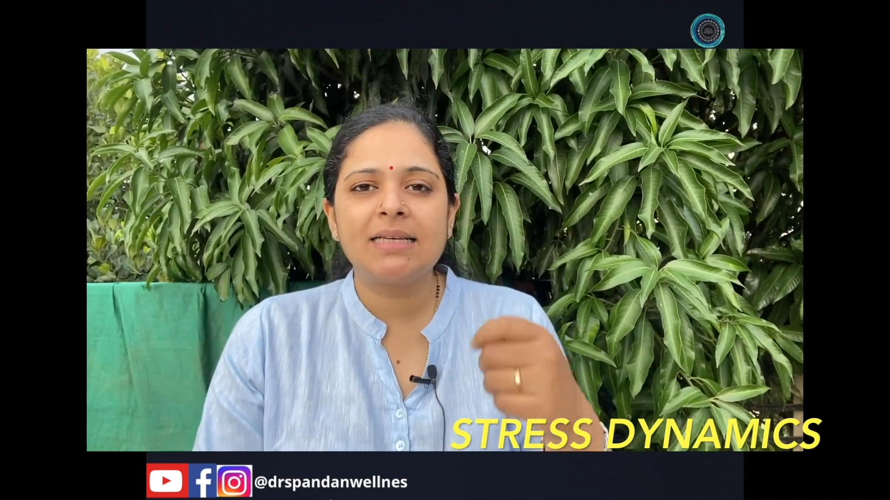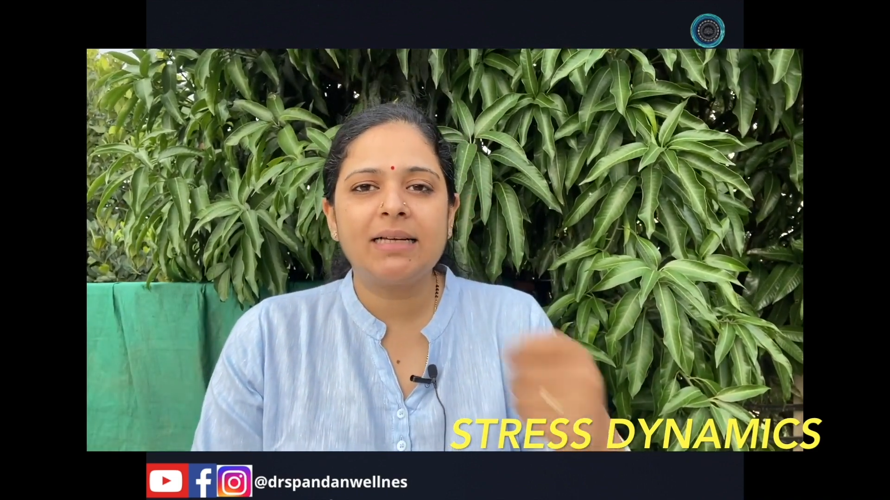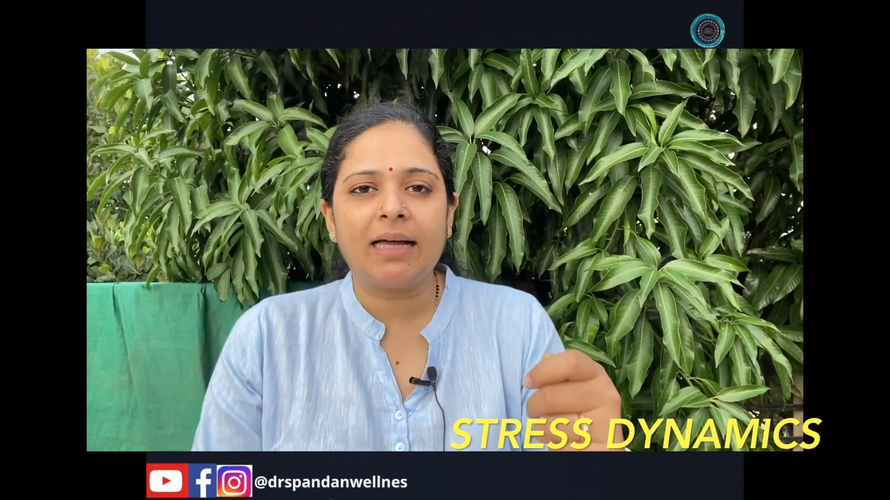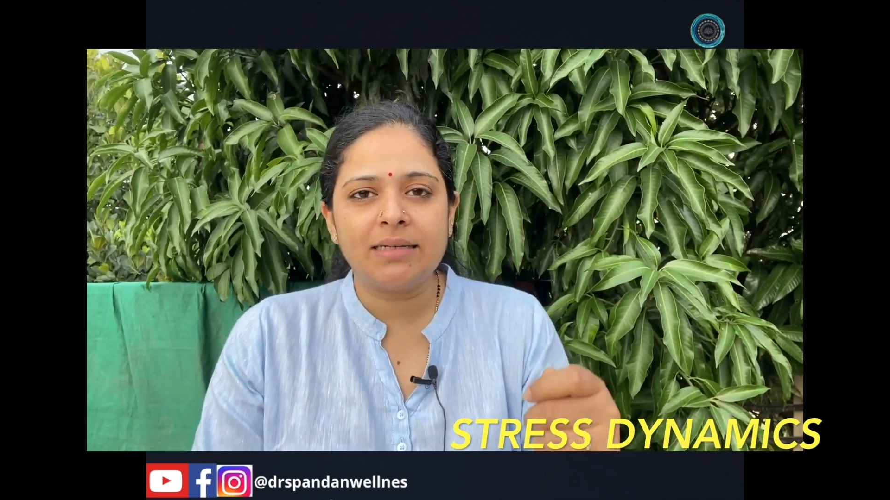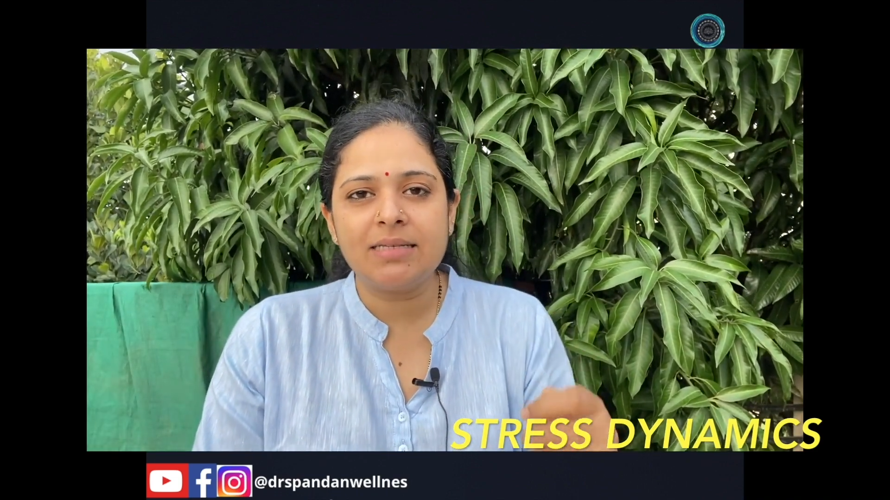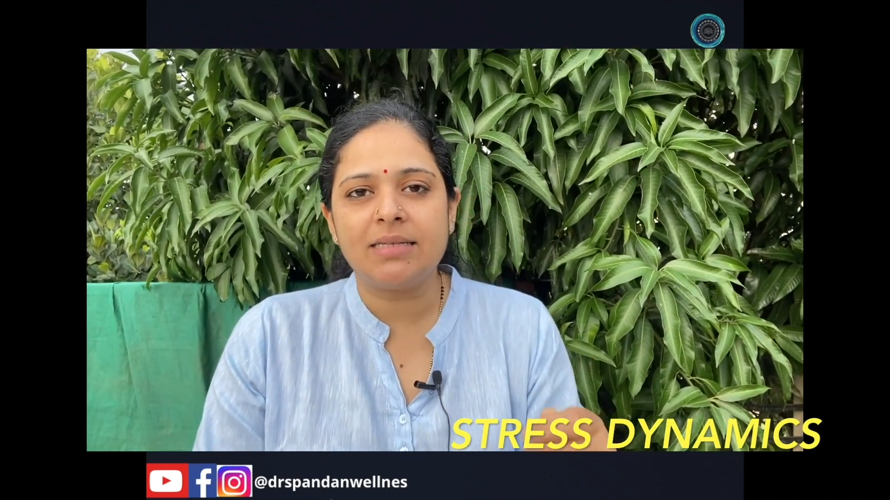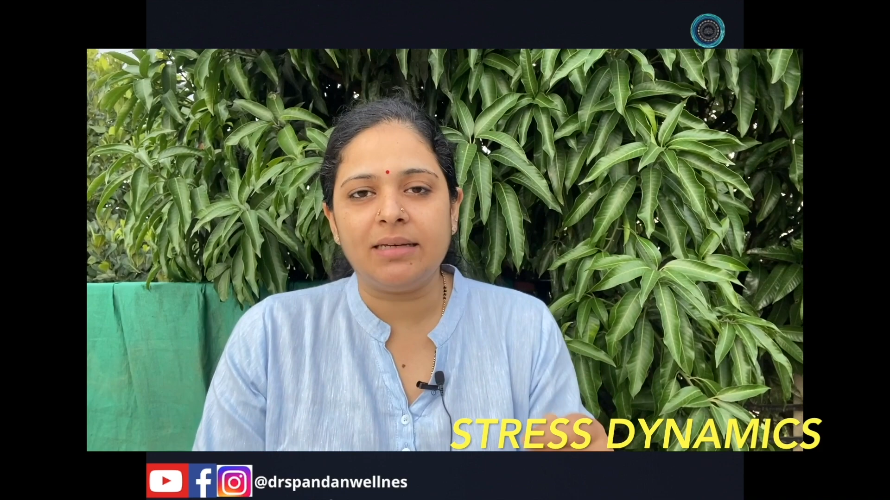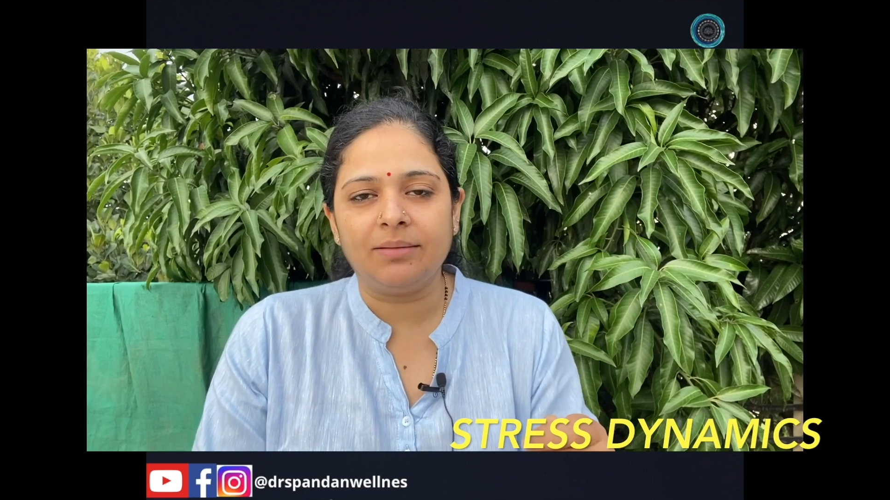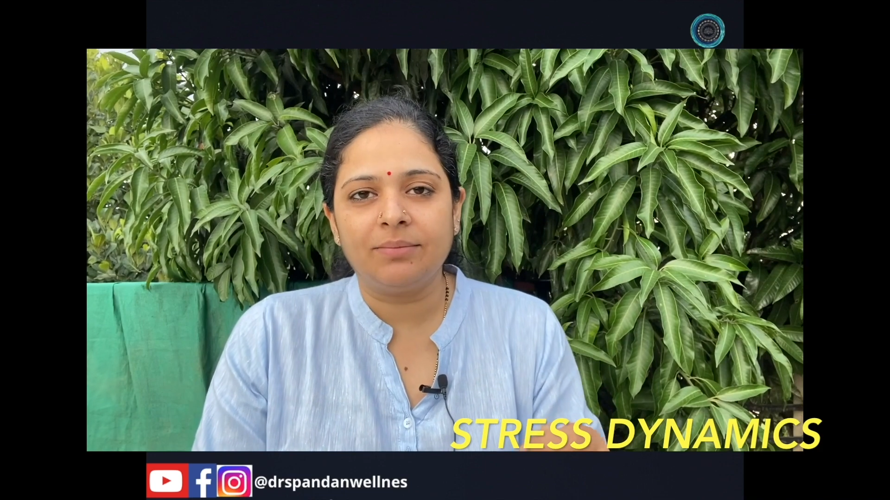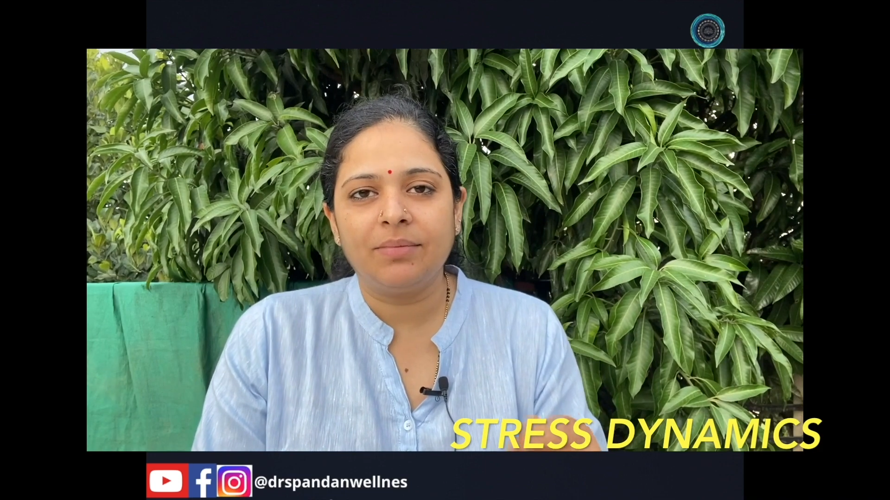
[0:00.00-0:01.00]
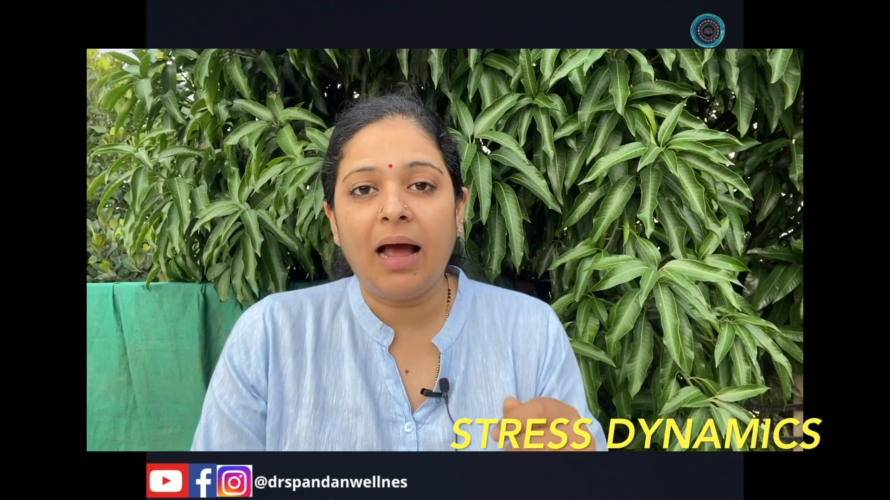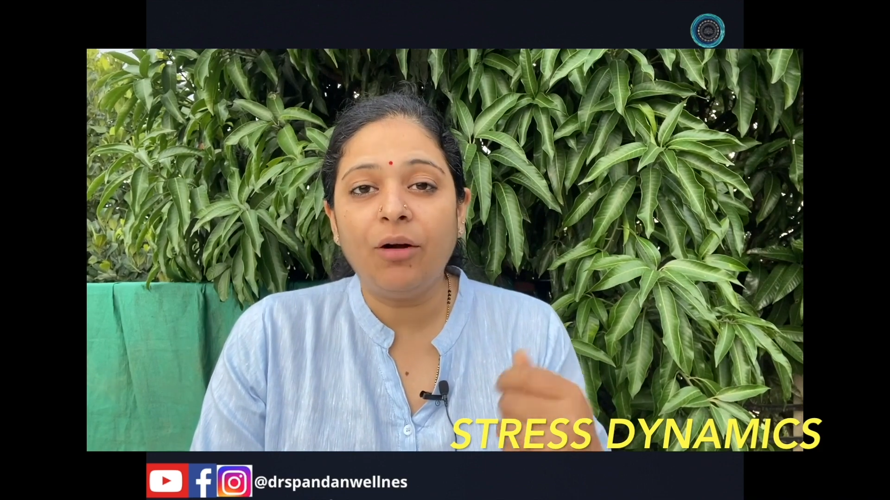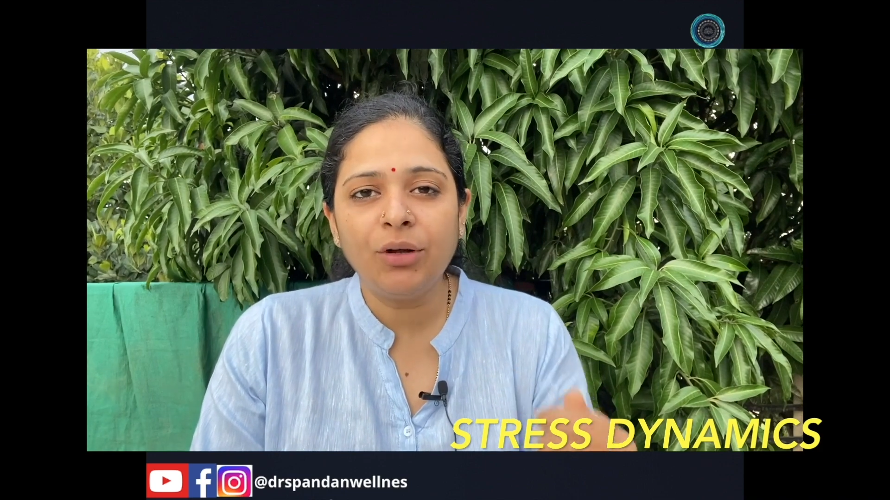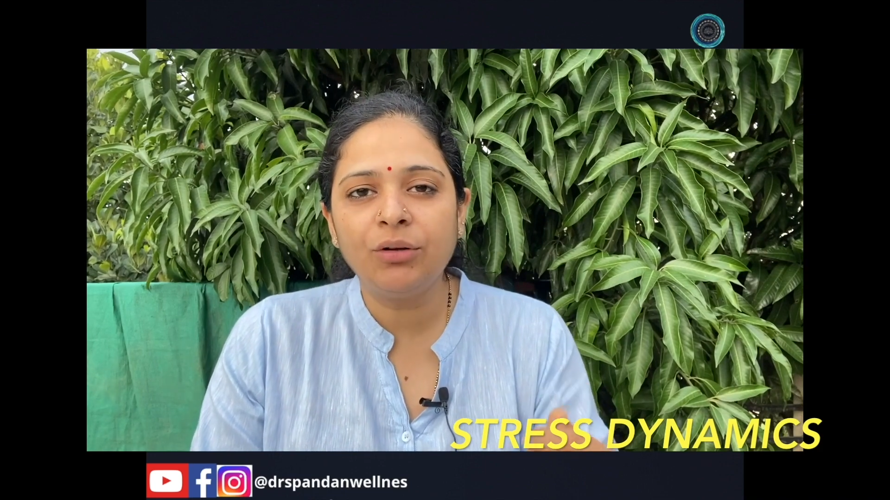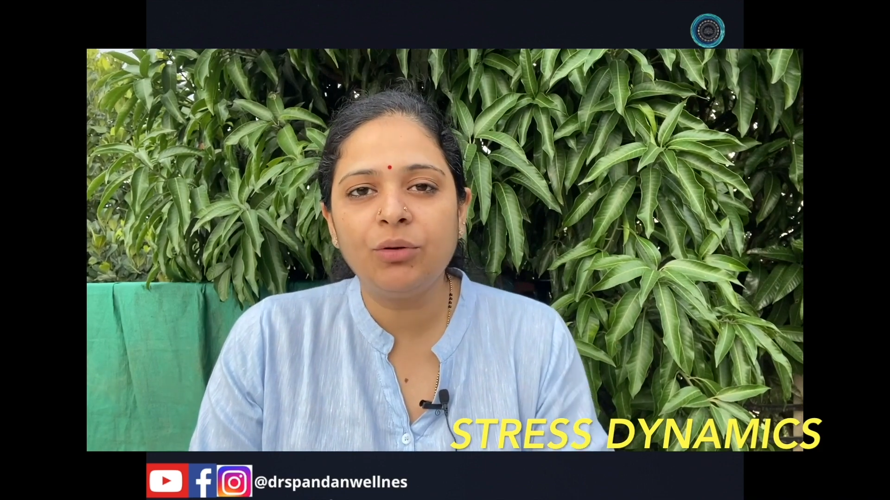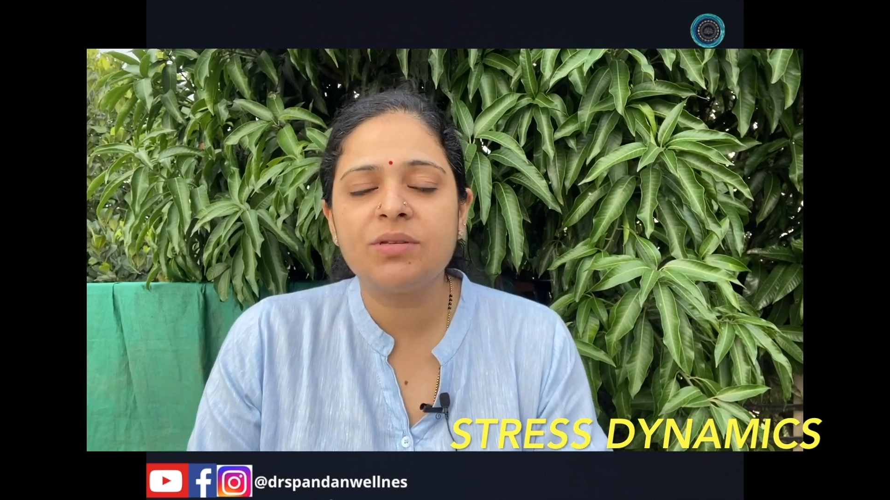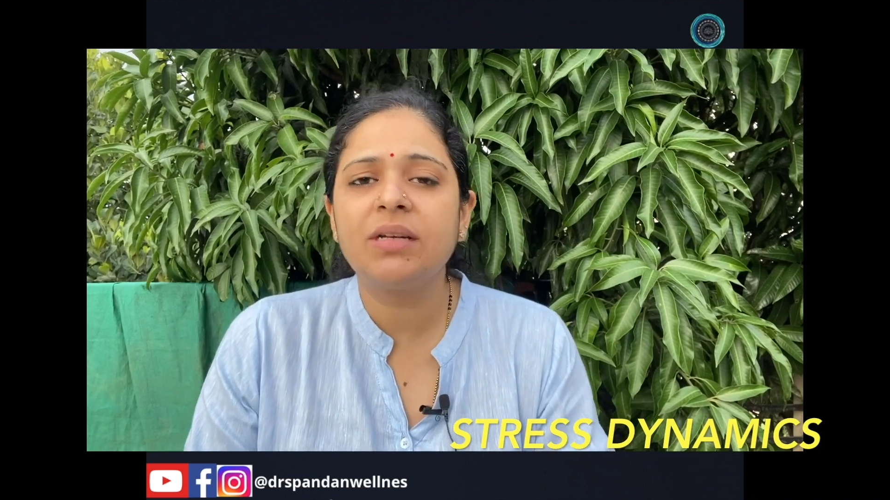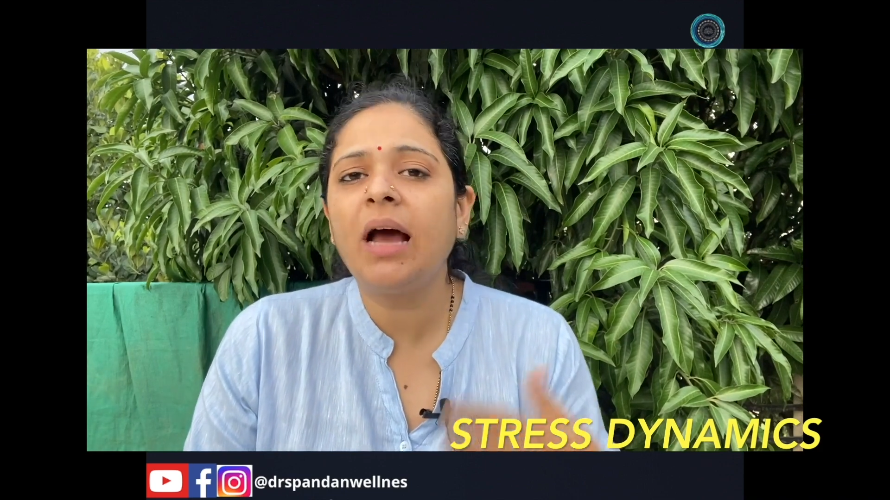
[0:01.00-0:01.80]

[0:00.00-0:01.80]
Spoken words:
currency, how do you use it?